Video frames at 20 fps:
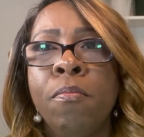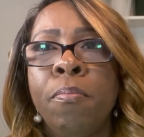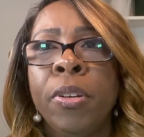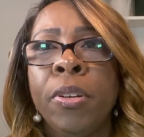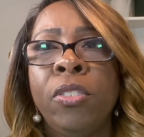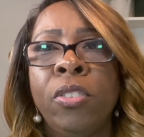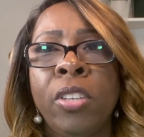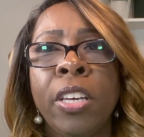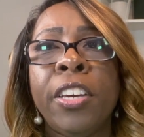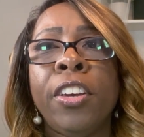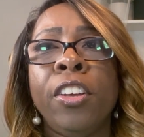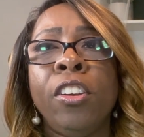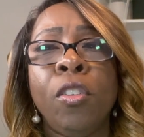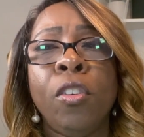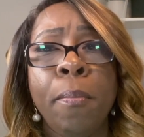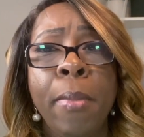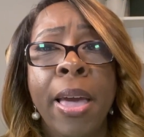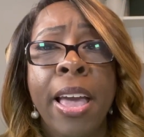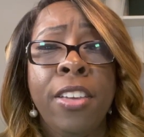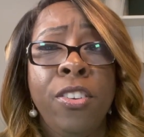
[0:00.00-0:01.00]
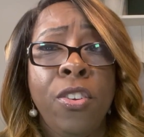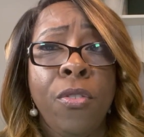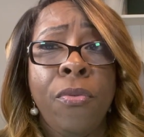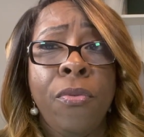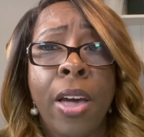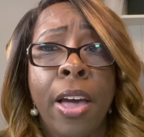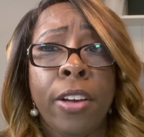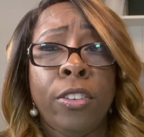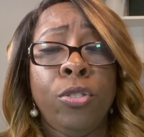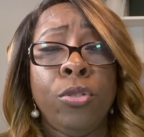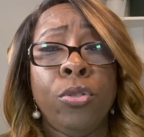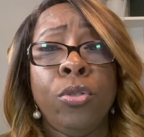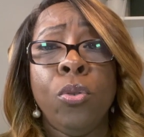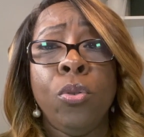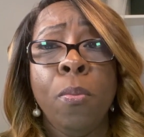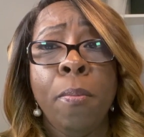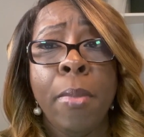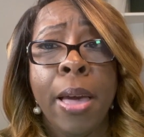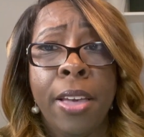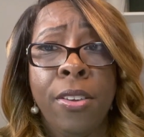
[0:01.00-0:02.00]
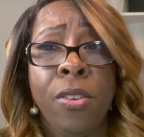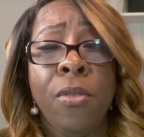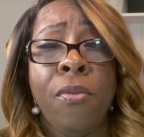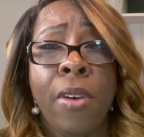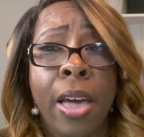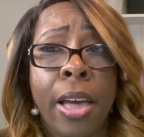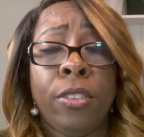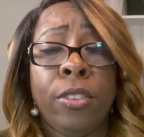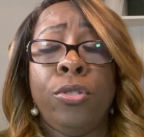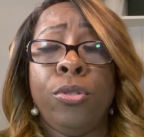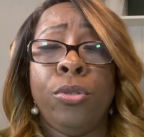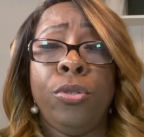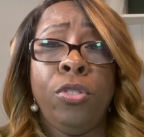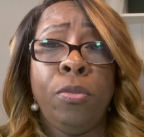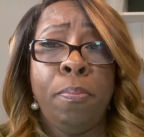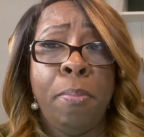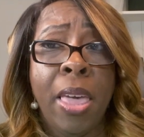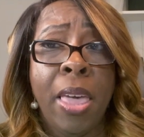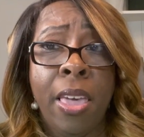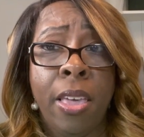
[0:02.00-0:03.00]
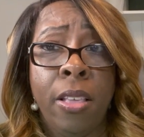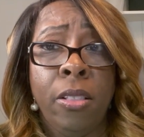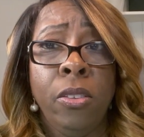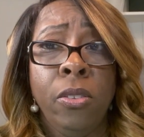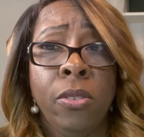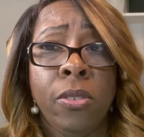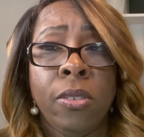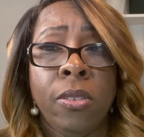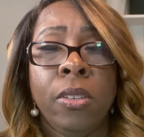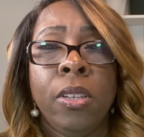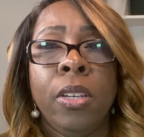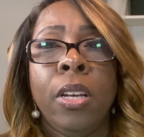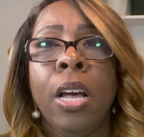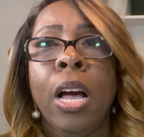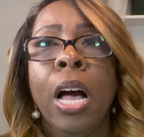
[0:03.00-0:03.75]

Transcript: particular manufacturers who manufactures pens,